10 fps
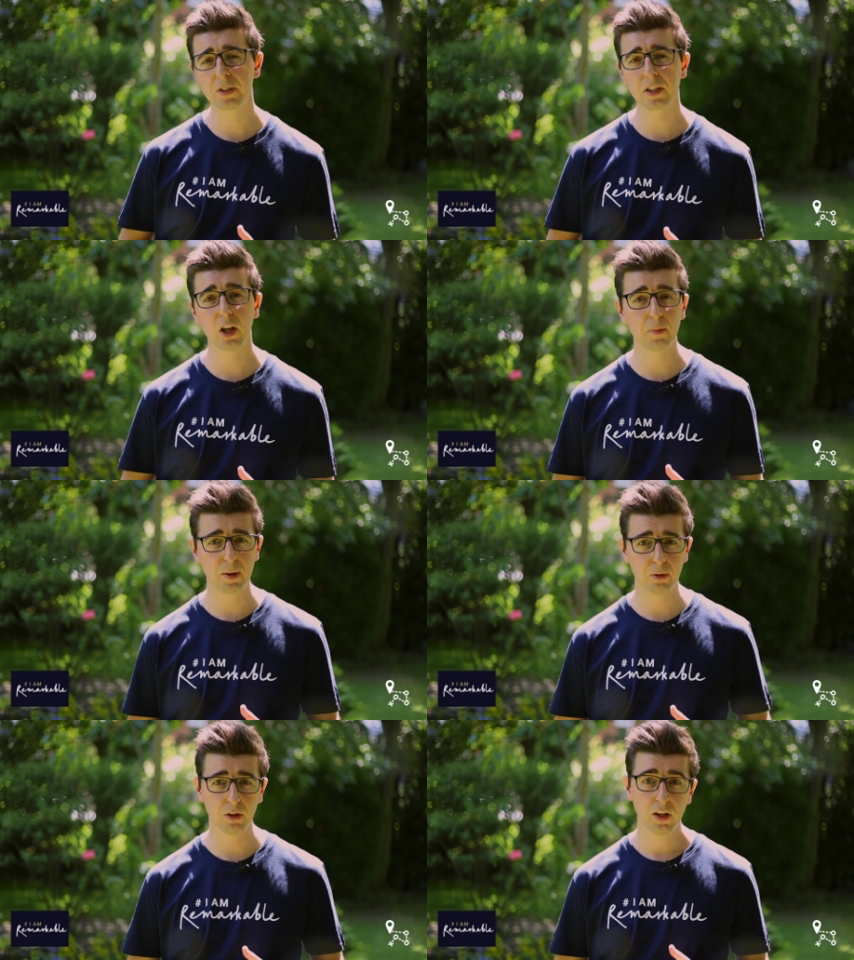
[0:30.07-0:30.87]
There's a lot of
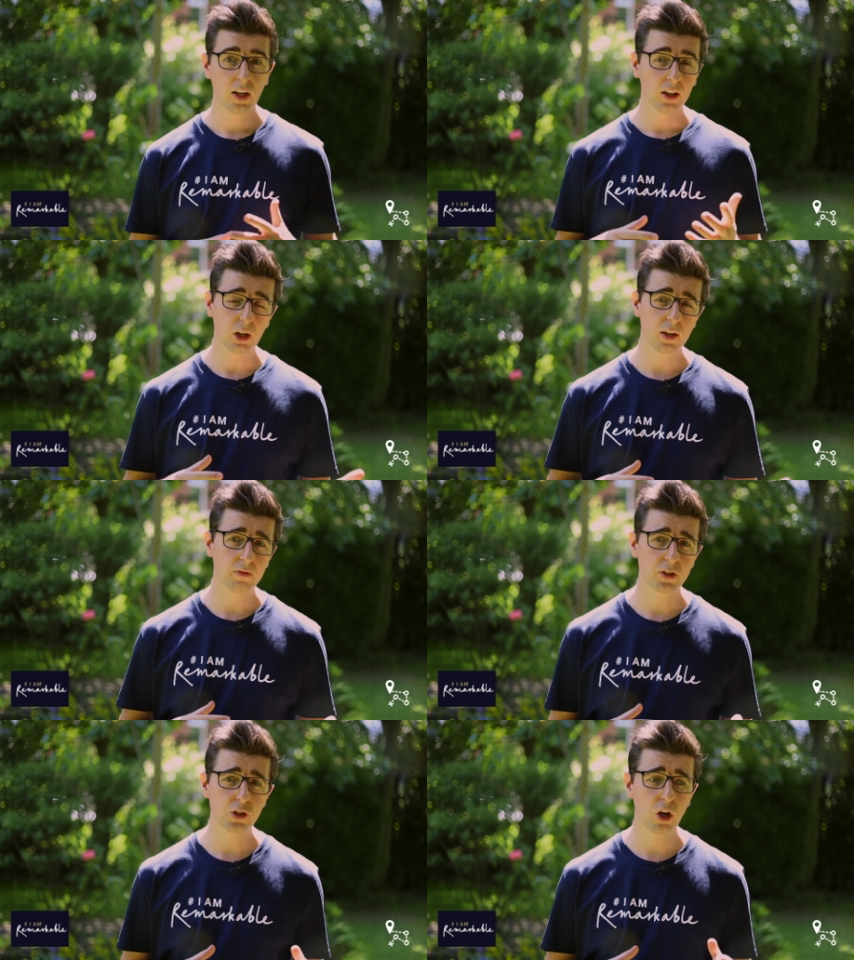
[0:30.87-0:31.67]
people looking
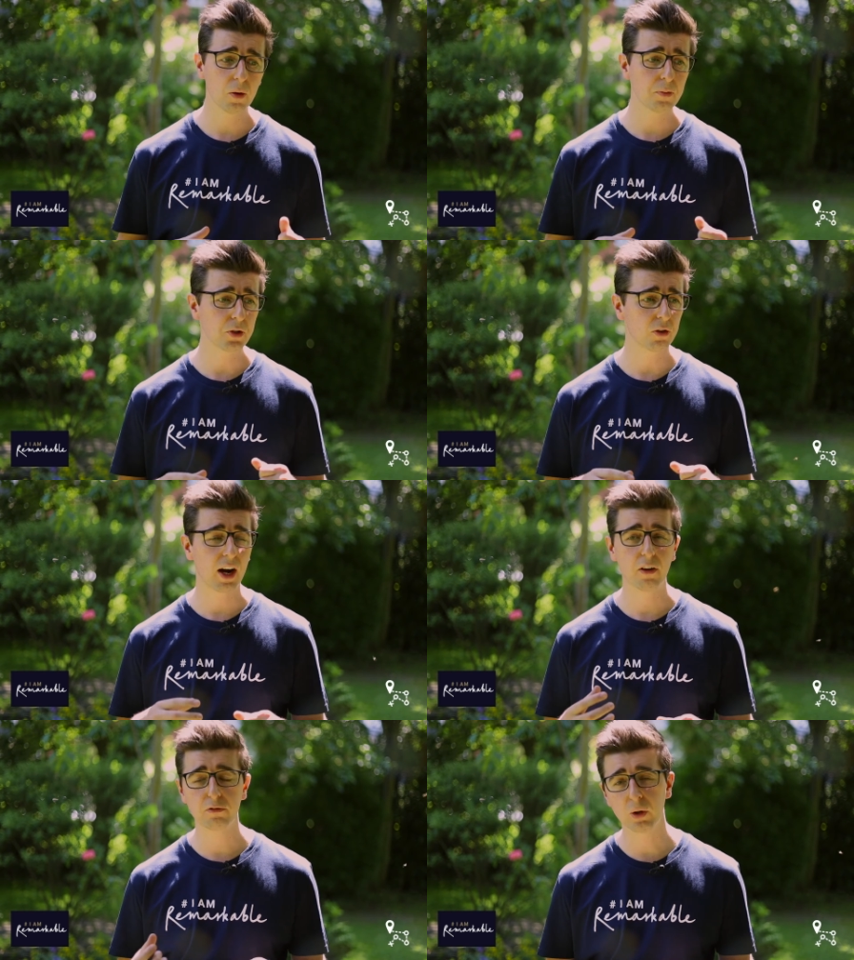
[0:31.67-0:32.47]
for jobs or
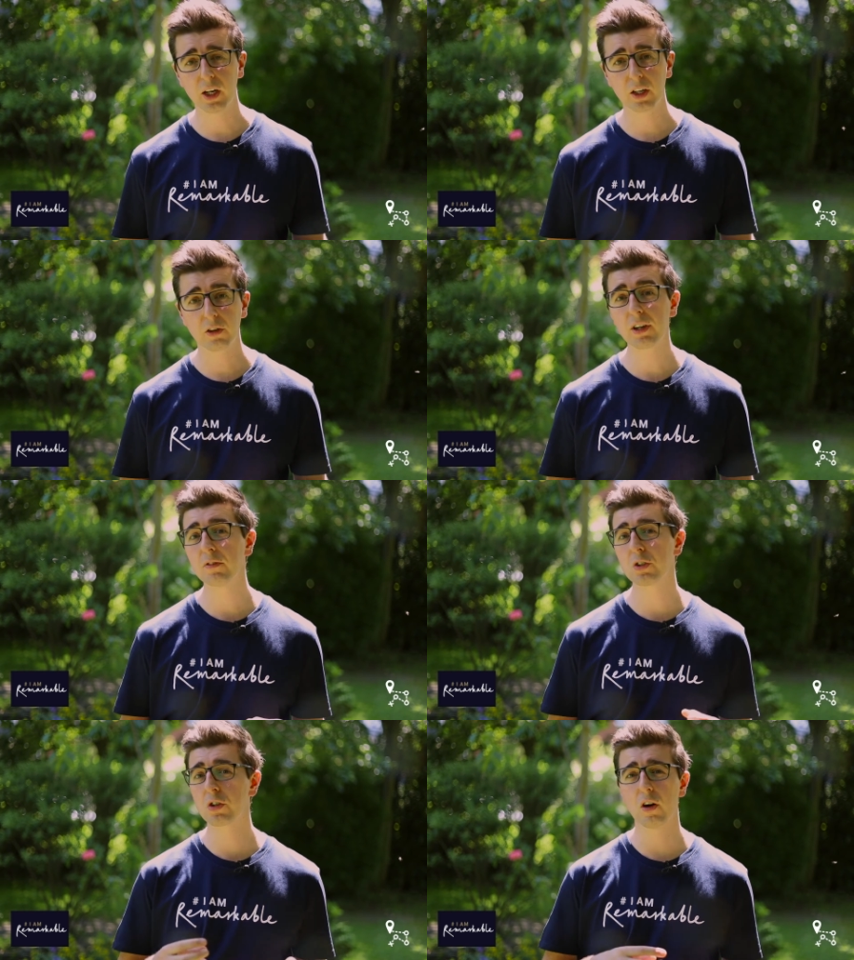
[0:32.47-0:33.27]
out of work, or
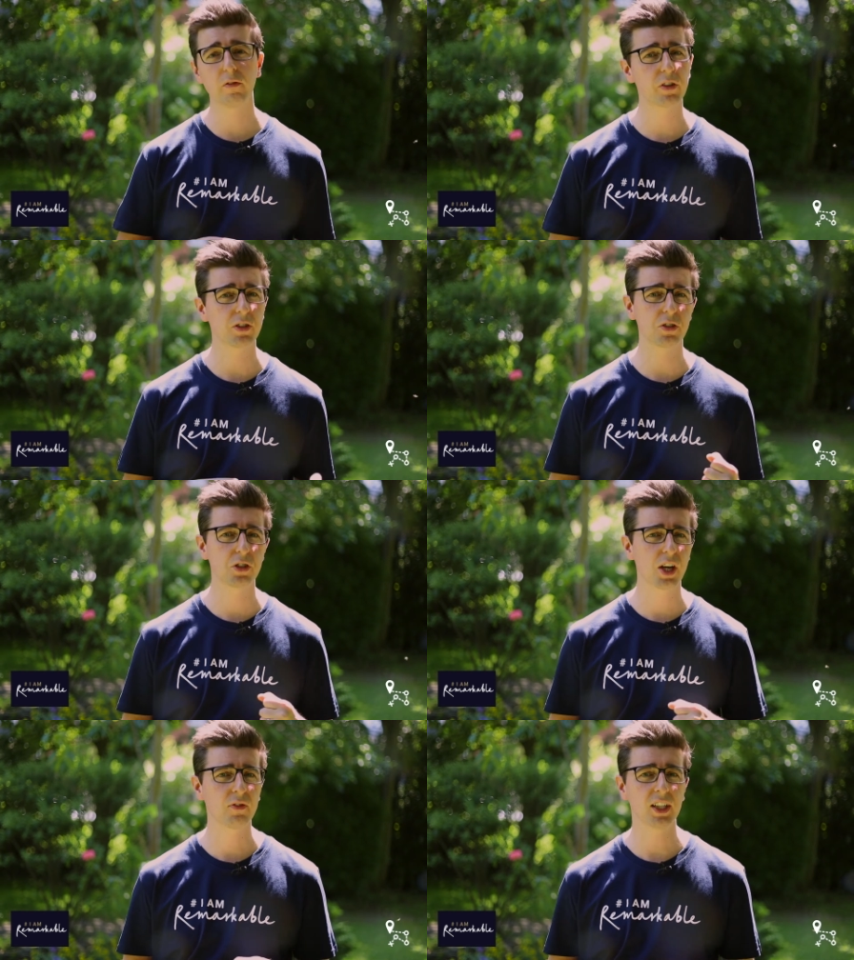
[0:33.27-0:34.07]
even just confidence is
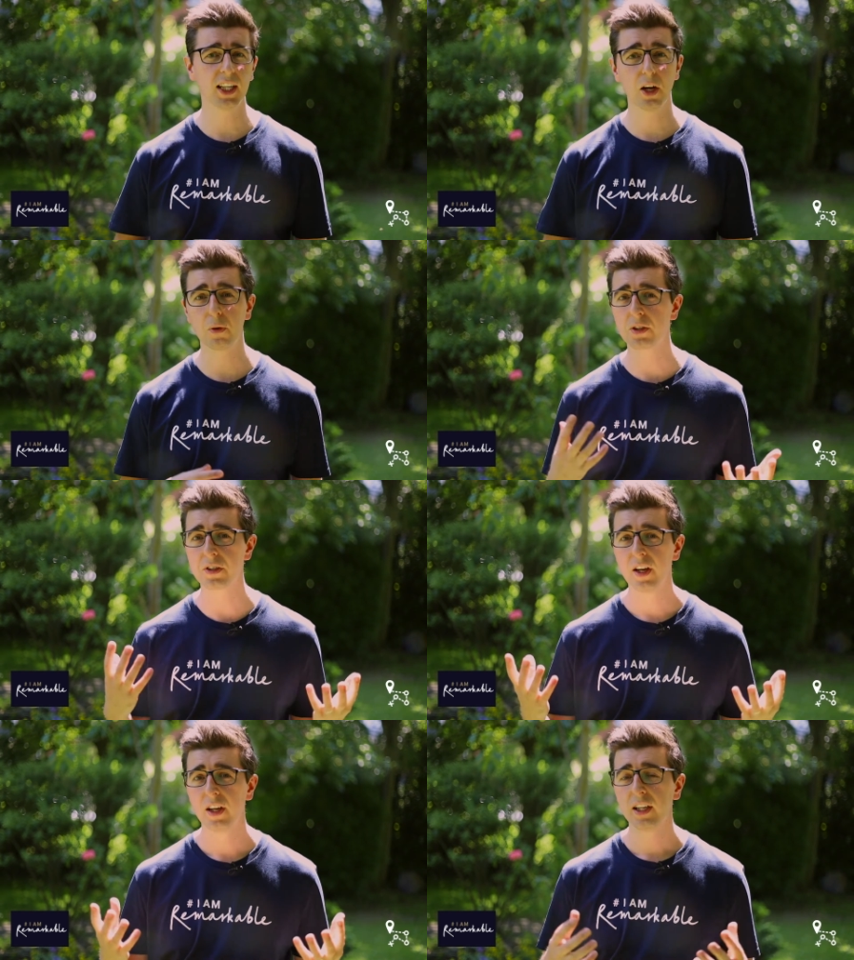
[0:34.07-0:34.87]
generally low because,
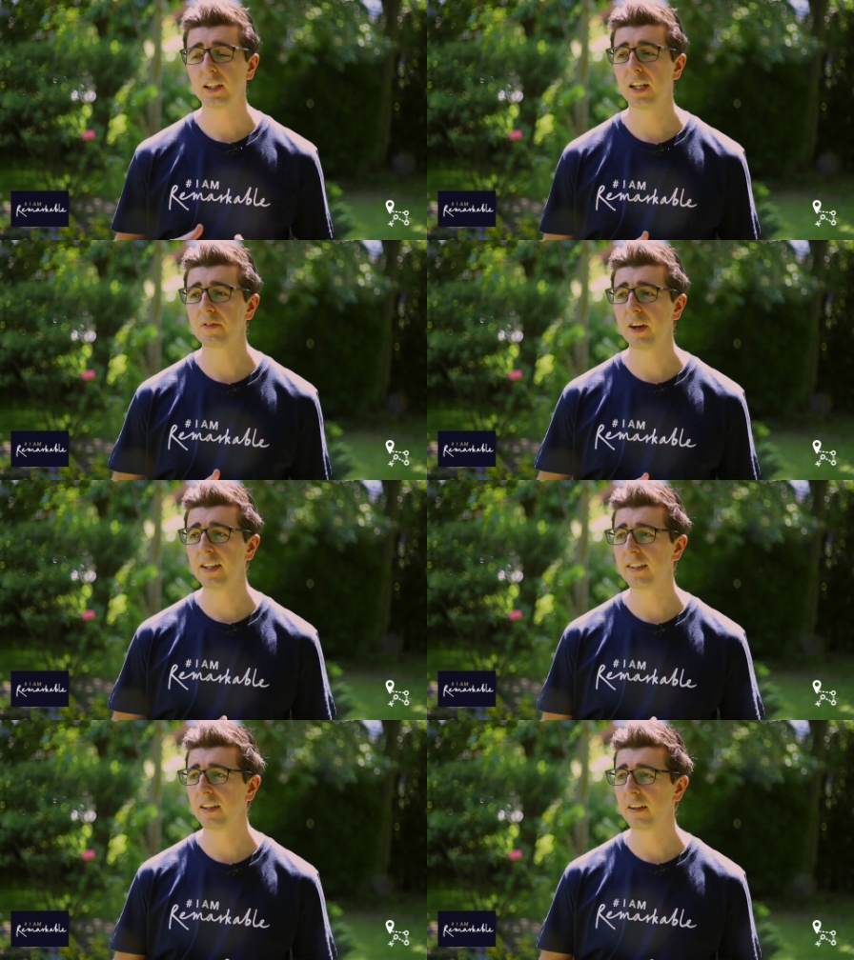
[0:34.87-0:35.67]
you know, let's
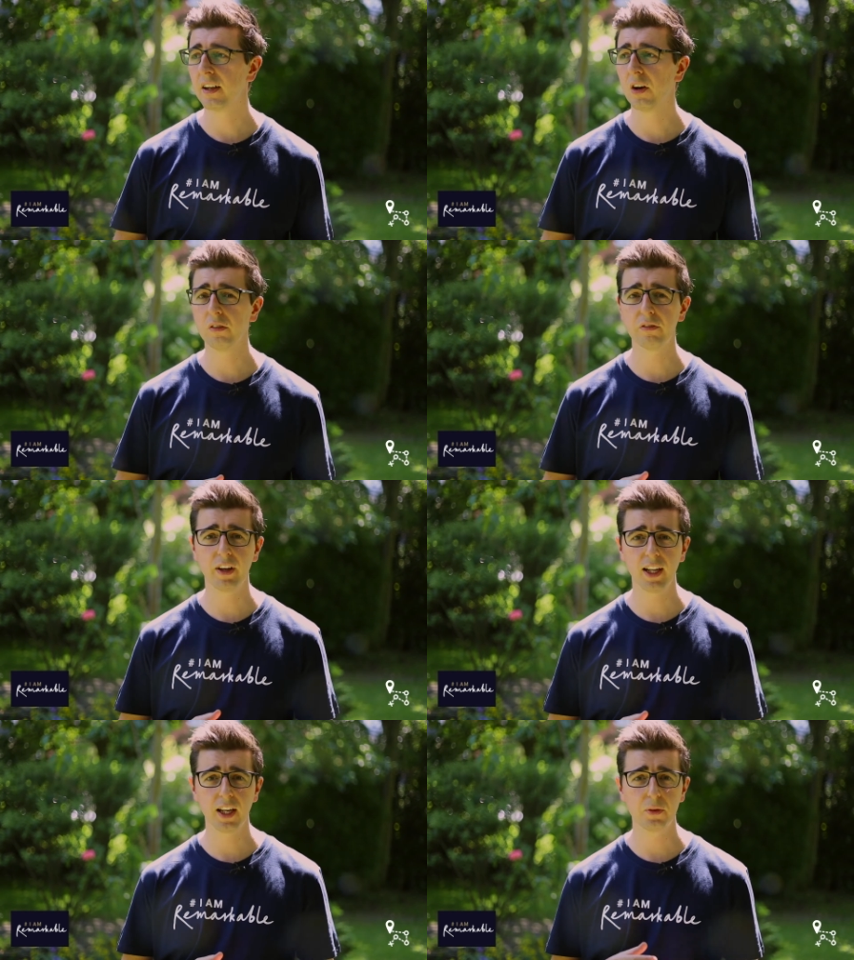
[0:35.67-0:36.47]
face it, the whole
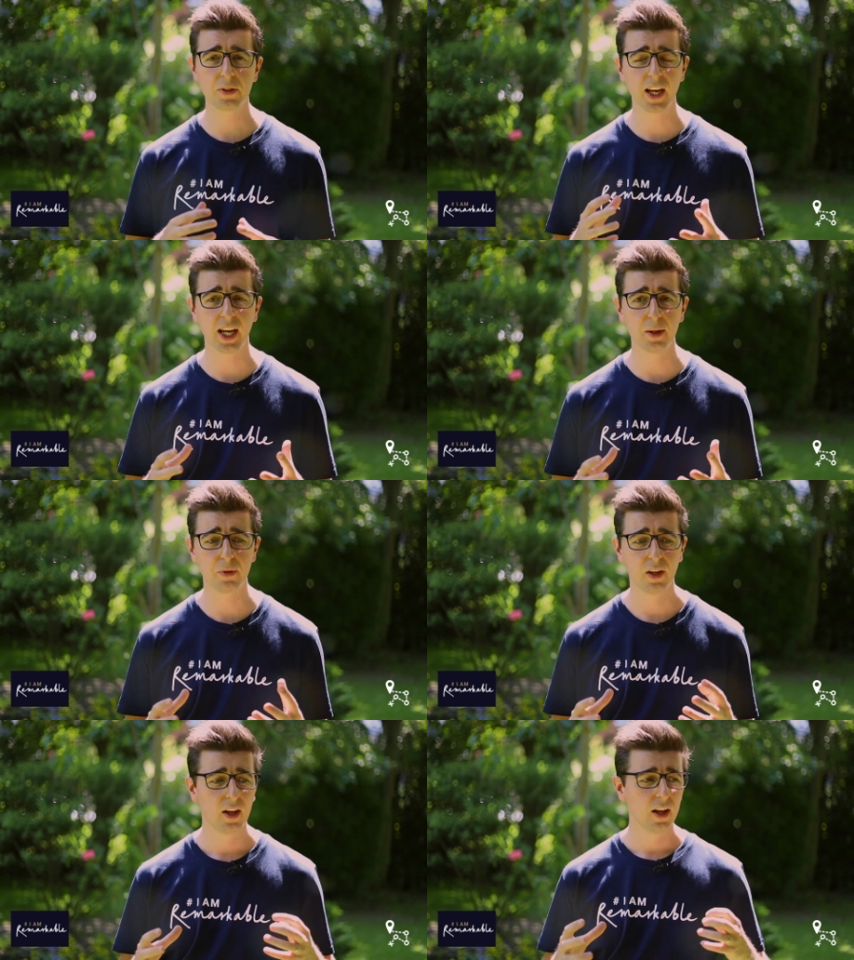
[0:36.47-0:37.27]
furlough type
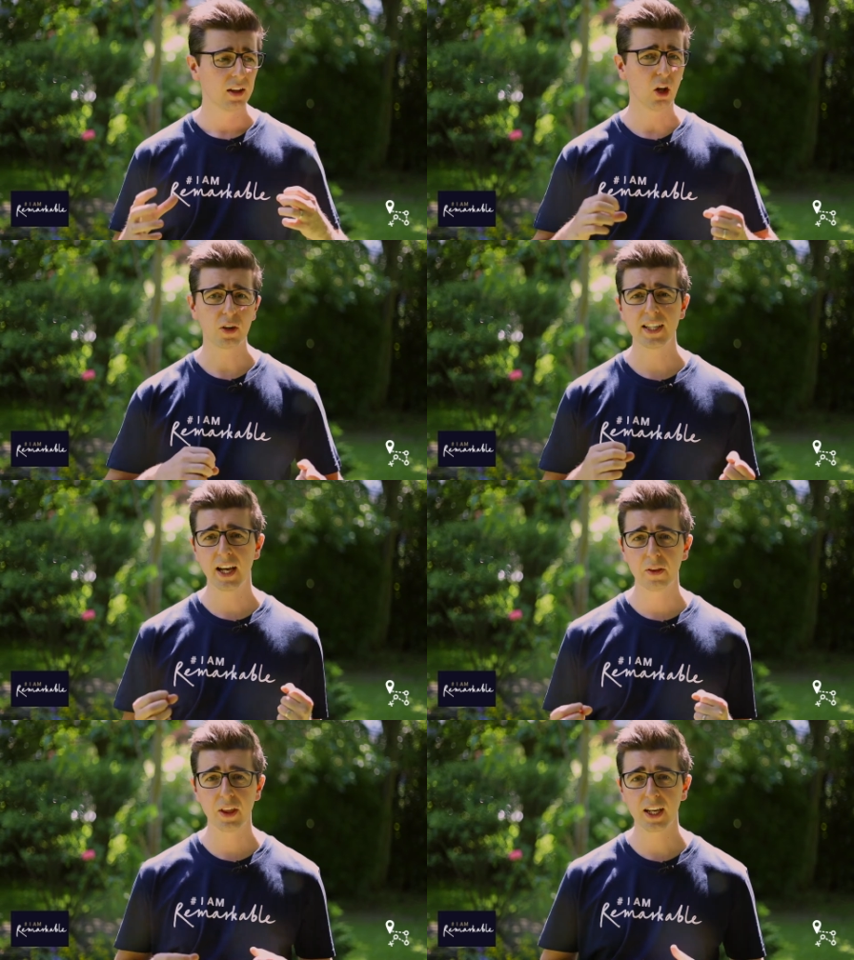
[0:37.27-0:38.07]

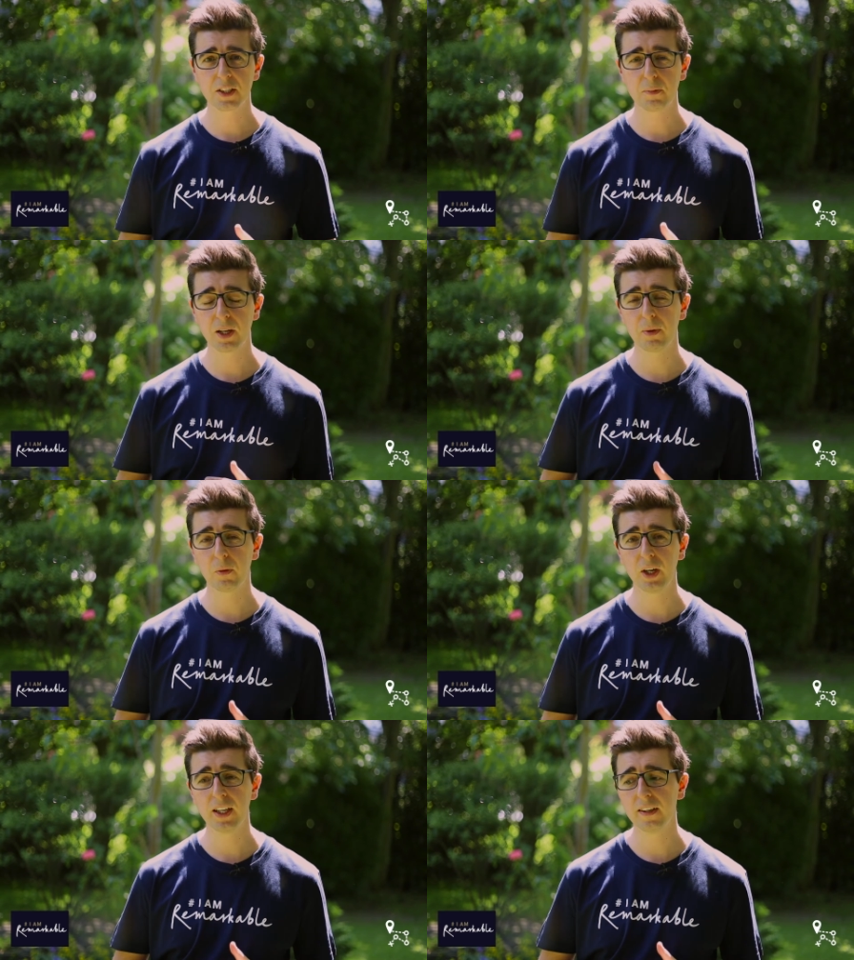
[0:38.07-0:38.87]
lockdown thing has been a bit
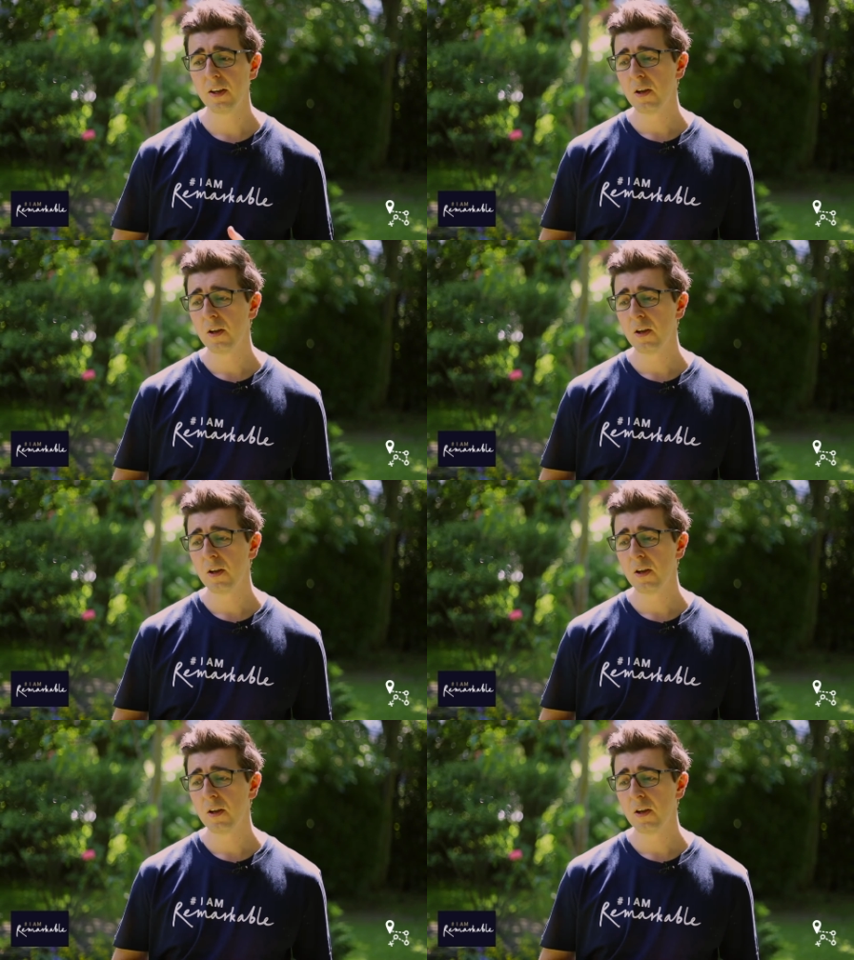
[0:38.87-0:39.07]
weird.